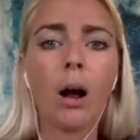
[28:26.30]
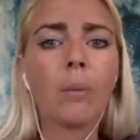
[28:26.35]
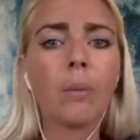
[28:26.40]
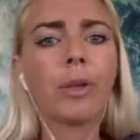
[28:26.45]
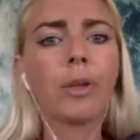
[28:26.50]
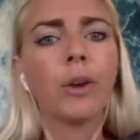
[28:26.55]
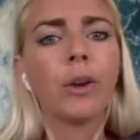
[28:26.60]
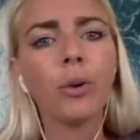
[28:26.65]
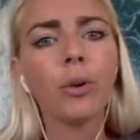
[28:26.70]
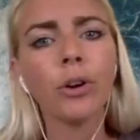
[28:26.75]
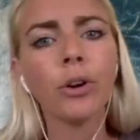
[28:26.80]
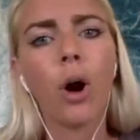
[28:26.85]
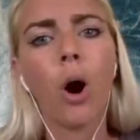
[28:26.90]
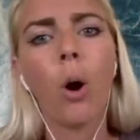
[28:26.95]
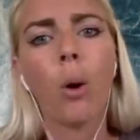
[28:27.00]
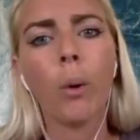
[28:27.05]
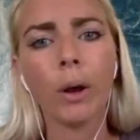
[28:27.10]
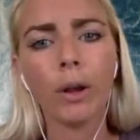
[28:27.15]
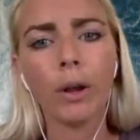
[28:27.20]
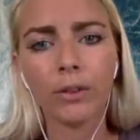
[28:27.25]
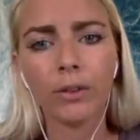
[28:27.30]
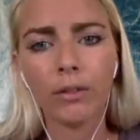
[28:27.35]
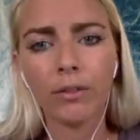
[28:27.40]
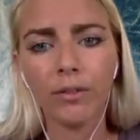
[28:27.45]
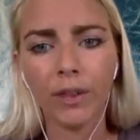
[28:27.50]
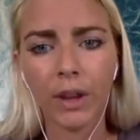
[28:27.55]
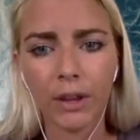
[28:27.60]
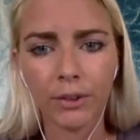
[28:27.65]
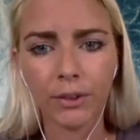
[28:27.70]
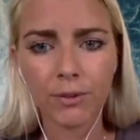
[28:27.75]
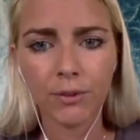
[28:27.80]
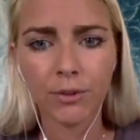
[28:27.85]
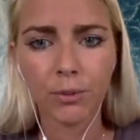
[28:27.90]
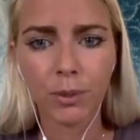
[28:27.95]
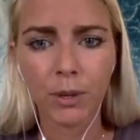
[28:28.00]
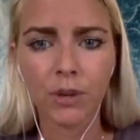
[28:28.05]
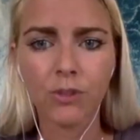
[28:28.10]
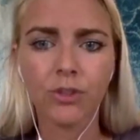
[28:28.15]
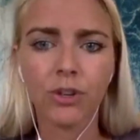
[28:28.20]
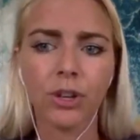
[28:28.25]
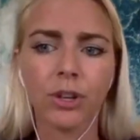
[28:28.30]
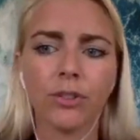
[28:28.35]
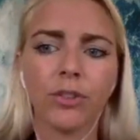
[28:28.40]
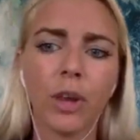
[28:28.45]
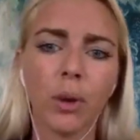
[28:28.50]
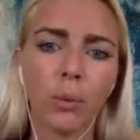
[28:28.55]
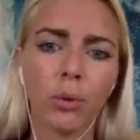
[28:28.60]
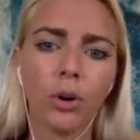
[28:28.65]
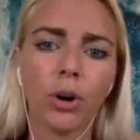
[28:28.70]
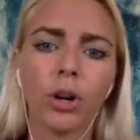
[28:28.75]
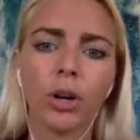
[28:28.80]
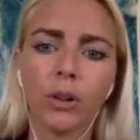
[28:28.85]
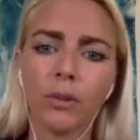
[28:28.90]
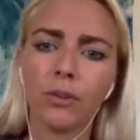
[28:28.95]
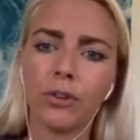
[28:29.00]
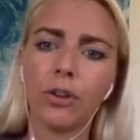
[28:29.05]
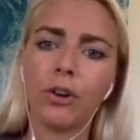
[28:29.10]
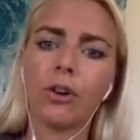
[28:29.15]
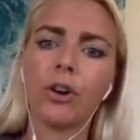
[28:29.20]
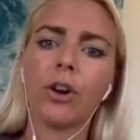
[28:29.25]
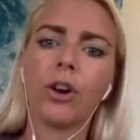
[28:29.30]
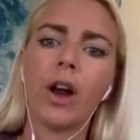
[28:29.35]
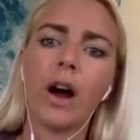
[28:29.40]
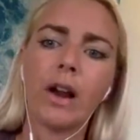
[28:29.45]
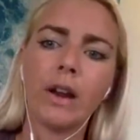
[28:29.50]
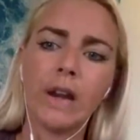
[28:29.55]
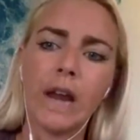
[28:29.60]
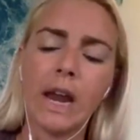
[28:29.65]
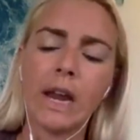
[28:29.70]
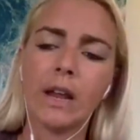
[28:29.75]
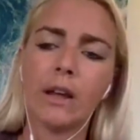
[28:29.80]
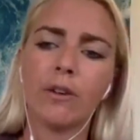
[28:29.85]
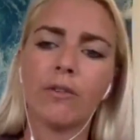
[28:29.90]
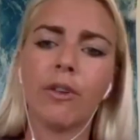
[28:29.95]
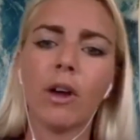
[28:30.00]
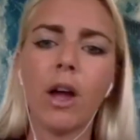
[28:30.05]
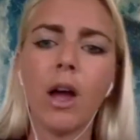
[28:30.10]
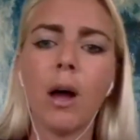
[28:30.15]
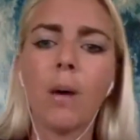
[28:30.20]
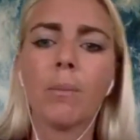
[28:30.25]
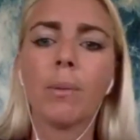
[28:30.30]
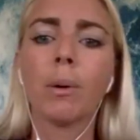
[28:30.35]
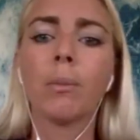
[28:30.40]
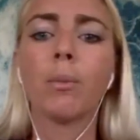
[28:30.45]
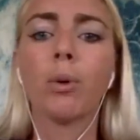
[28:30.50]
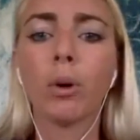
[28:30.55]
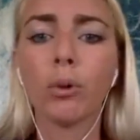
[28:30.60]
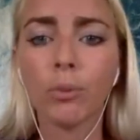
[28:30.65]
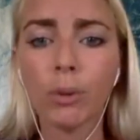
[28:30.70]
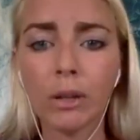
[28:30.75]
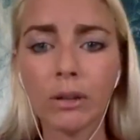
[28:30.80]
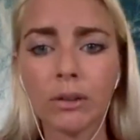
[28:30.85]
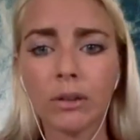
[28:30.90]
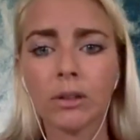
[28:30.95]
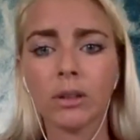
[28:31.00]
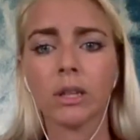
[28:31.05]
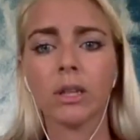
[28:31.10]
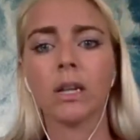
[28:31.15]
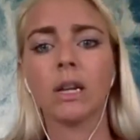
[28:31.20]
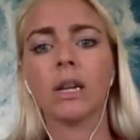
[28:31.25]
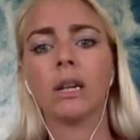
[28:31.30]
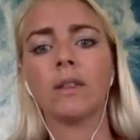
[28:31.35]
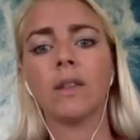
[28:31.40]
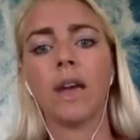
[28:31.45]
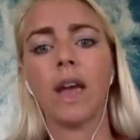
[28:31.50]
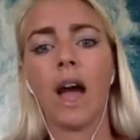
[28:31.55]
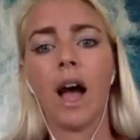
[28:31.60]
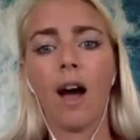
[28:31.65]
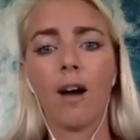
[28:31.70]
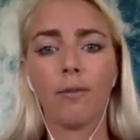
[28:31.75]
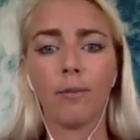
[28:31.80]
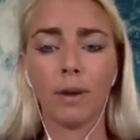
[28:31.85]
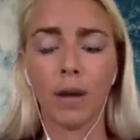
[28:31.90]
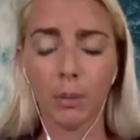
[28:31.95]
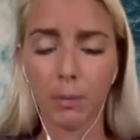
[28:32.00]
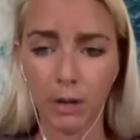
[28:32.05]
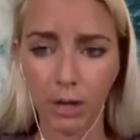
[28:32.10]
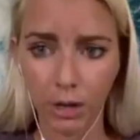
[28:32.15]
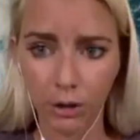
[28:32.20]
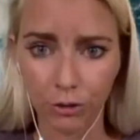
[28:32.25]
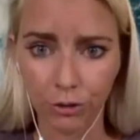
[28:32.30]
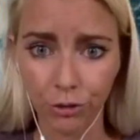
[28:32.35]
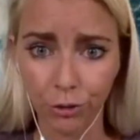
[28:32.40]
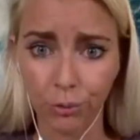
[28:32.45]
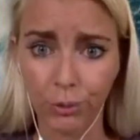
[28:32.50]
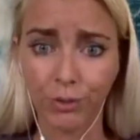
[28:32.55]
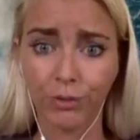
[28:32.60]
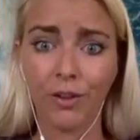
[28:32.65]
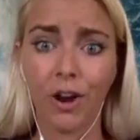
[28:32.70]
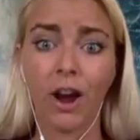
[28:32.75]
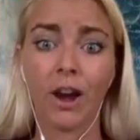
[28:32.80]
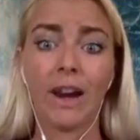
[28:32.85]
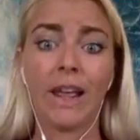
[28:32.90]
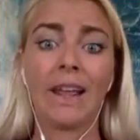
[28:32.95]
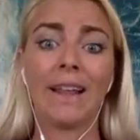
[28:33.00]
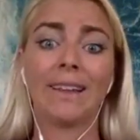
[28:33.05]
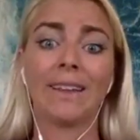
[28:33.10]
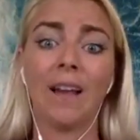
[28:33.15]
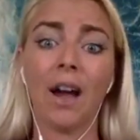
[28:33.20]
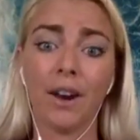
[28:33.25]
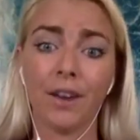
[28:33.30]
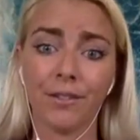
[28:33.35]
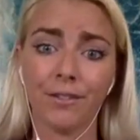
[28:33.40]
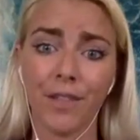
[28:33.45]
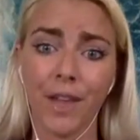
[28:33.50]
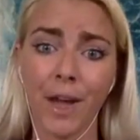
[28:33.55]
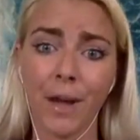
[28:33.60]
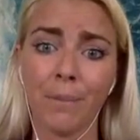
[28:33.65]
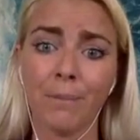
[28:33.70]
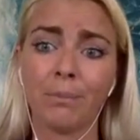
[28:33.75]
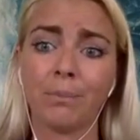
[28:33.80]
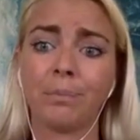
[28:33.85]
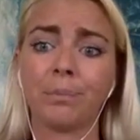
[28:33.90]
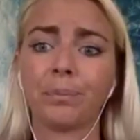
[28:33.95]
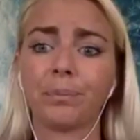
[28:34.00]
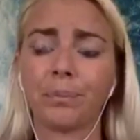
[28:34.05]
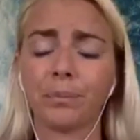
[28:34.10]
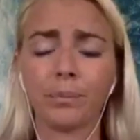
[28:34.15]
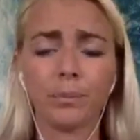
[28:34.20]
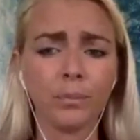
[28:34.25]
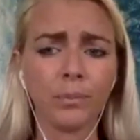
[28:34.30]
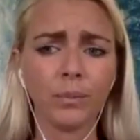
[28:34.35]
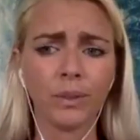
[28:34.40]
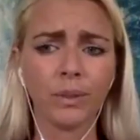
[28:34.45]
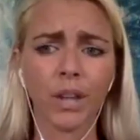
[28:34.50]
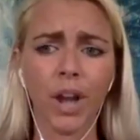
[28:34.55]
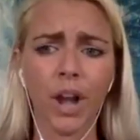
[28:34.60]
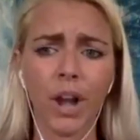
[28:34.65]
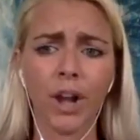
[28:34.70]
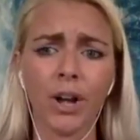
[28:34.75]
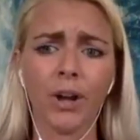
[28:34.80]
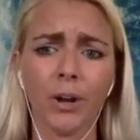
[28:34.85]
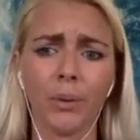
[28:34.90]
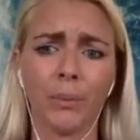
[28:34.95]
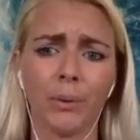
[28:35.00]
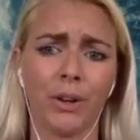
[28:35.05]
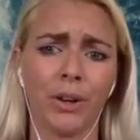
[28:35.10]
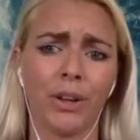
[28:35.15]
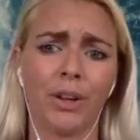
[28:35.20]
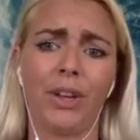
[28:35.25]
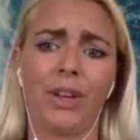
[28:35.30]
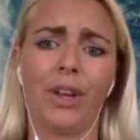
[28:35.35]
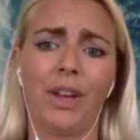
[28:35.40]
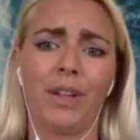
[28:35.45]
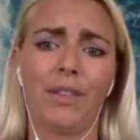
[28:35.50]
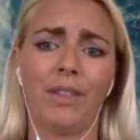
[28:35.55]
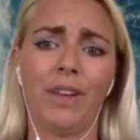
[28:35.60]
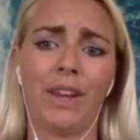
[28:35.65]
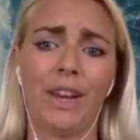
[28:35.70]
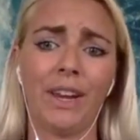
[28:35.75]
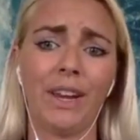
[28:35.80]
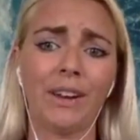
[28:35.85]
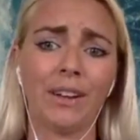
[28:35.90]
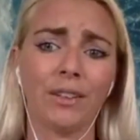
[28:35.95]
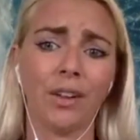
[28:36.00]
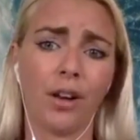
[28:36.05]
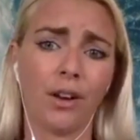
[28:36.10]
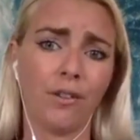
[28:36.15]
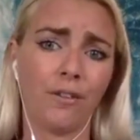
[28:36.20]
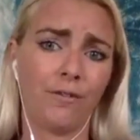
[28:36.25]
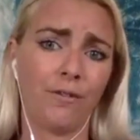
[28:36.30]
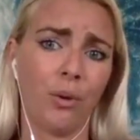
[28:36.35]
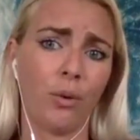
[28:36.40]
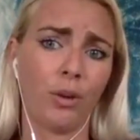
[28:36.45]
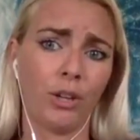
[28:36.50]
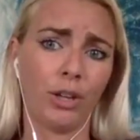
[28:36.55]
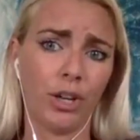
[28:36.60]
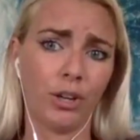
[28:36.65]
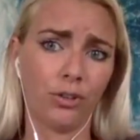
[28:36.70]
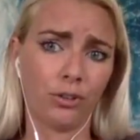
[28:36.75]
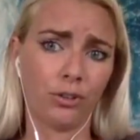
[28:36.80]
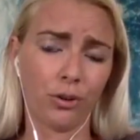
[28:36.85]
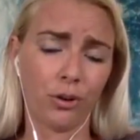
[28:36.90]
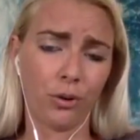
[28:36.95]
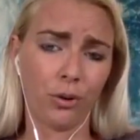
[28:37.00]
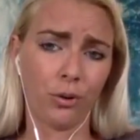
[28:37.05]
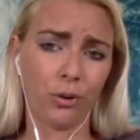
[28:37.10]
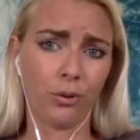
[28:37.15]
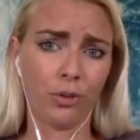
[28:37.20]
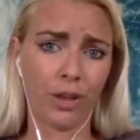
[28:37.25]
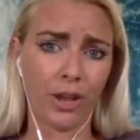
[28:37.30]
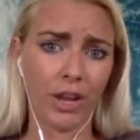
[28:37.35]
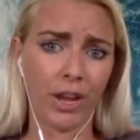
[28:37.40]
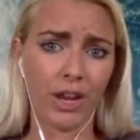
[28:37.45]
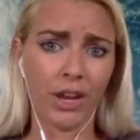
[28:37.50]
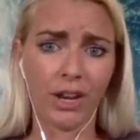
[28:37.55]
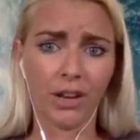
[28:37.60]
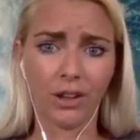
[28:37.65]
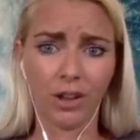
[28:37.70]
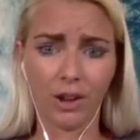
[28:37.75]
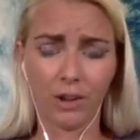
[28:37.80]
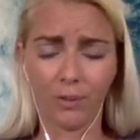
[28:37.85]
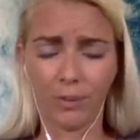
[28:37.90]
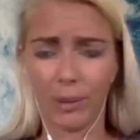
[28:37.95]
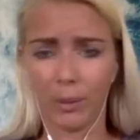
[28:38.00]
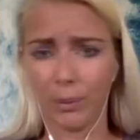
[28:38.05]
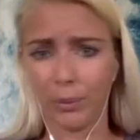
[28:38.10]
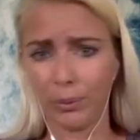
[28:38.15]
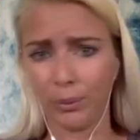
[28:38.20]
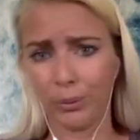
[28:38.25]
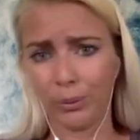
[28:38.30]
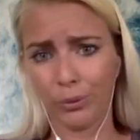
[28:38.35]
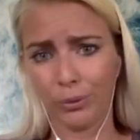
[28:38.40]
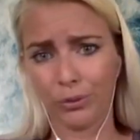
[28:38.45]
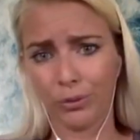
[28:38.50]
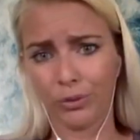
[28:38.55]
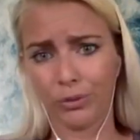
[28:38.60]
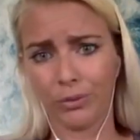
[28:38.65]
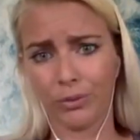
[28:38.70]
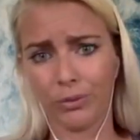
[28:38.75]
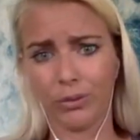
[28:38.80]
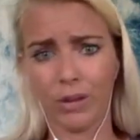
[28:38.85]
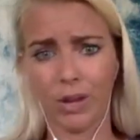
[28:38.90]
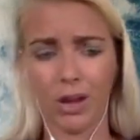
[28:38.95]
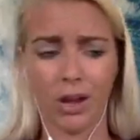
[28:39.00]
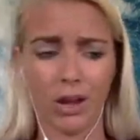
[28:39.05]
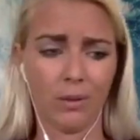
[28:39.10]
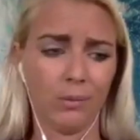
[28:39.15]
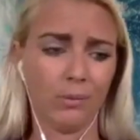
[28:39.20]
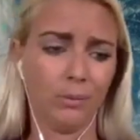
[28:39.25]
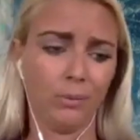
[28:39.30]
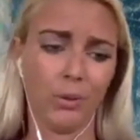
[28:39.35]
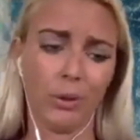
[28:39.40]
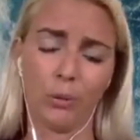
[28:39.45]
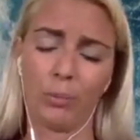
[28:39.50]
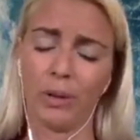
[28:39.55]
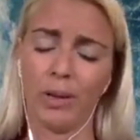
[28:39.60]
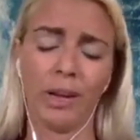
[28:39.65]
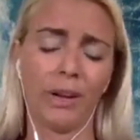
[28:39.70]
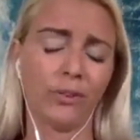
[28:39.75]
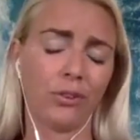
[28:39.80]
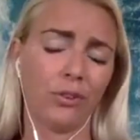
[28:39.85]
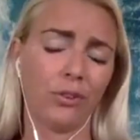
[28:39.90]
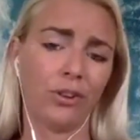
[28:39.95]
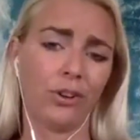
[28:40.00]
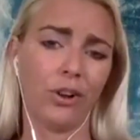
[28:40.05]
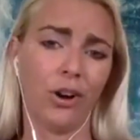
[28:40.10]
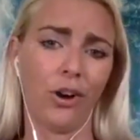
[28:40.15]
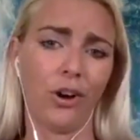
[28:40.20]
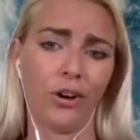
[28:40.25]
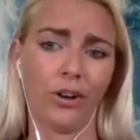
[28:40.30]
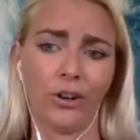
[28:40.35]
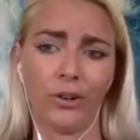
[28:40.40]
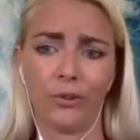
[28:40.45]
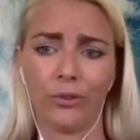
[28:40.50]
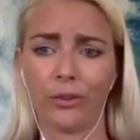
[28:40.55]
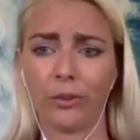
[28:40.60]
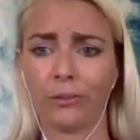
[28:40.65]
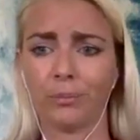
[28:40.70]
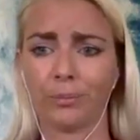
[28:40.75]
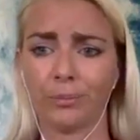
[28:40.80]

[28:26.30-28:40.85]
They weren't always an invasive species. They were considered a non-native, but more recently, they have become an issue. We've got a lot of them. They eat a lot of foliage, so they eat a lot of people's their plants in their yards.